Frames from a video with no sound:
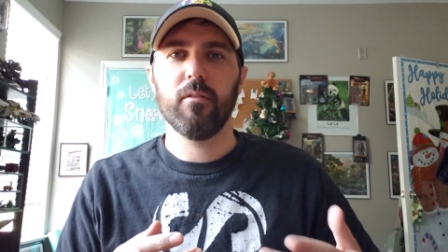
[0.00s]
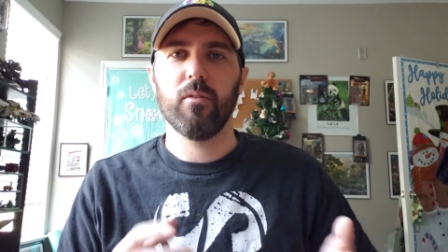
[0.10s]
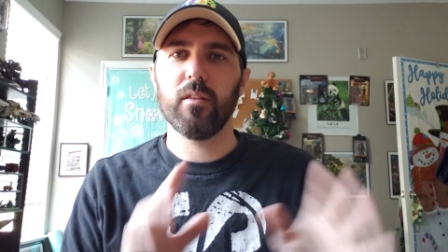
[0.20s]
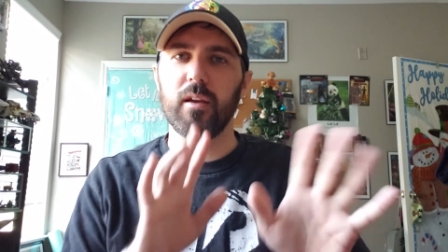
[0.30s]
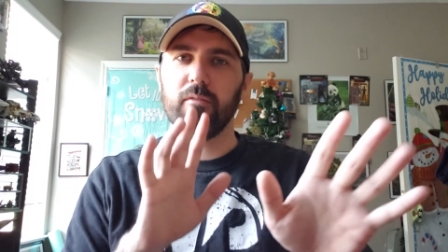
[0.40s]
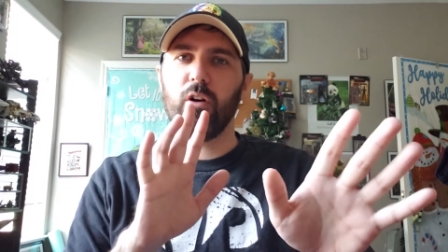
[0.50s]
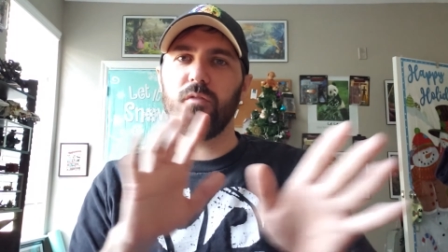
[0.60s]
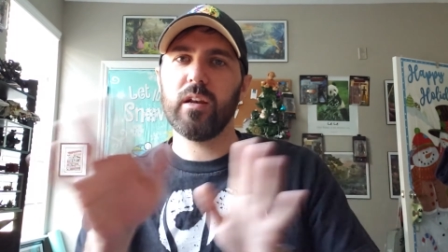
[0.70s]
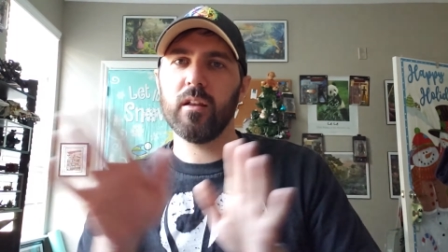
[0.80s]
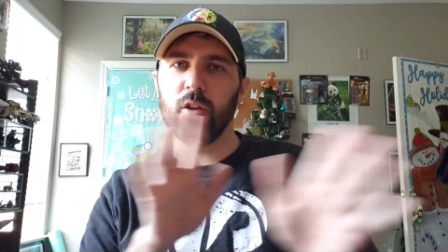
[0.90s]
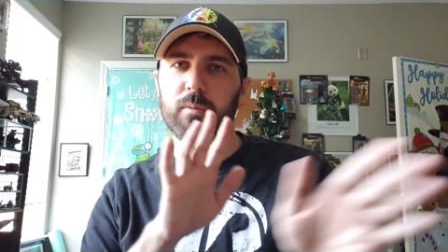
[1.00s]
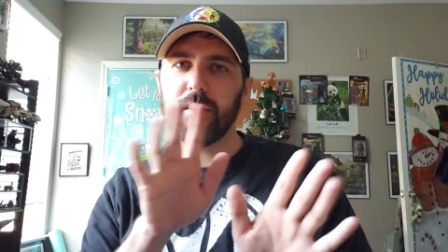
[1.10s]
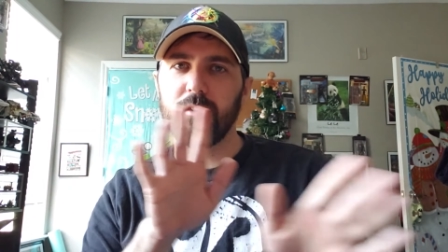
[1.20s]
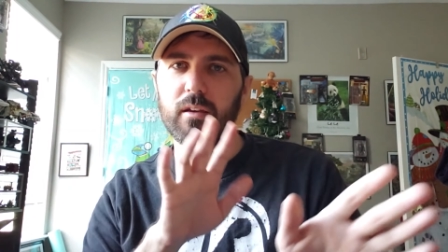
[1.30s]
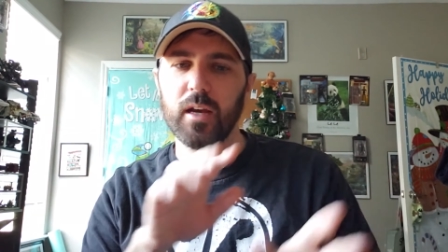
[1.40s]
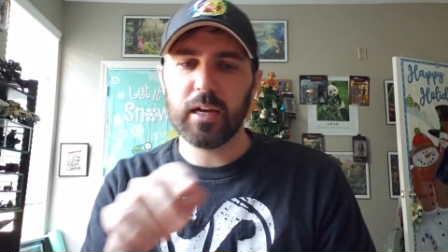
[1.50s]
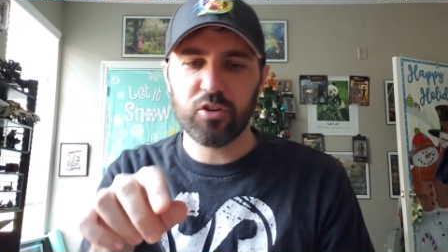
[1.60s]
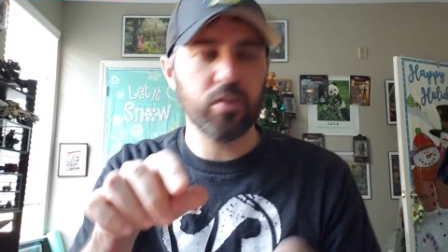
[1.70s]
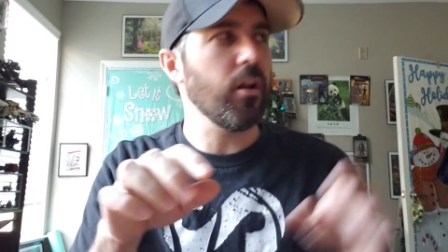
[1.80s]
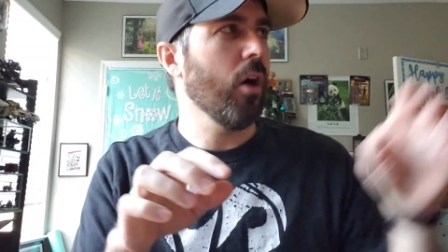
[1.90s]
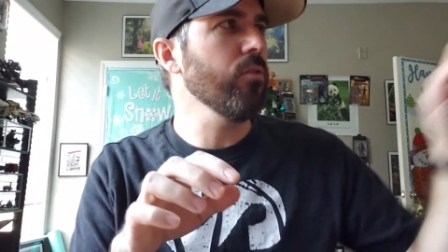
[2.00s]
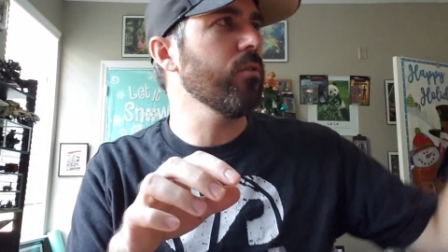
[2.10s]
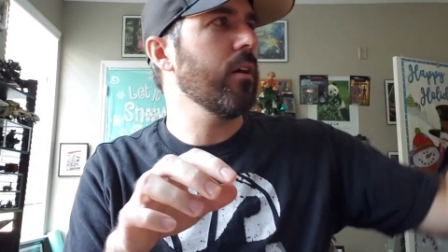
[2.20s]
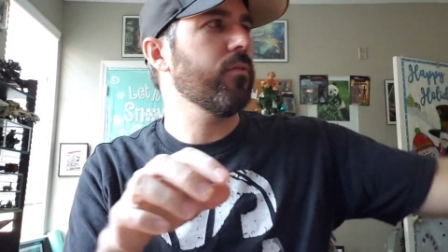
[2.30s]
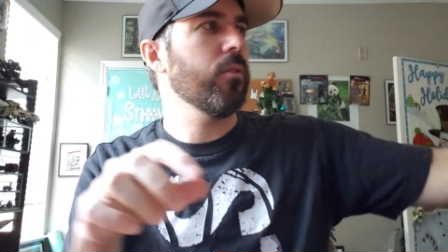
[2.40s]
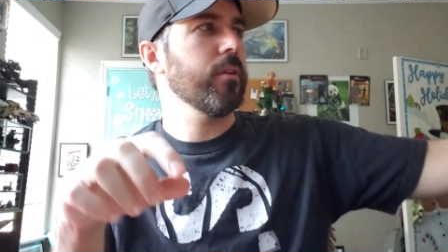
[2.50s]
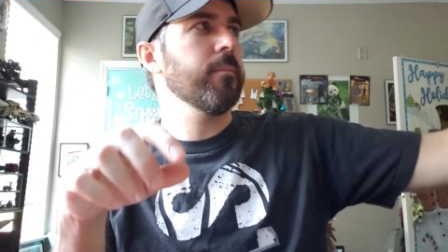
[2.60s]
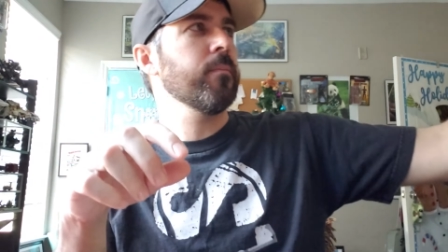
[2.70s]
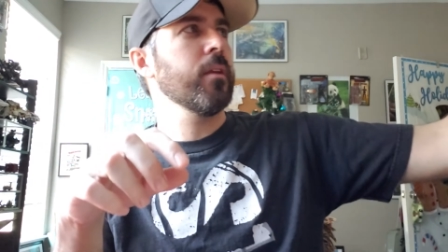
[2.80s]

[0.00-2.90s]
What do you think? Velveeta and a little bit of tea action? I'll do that for you.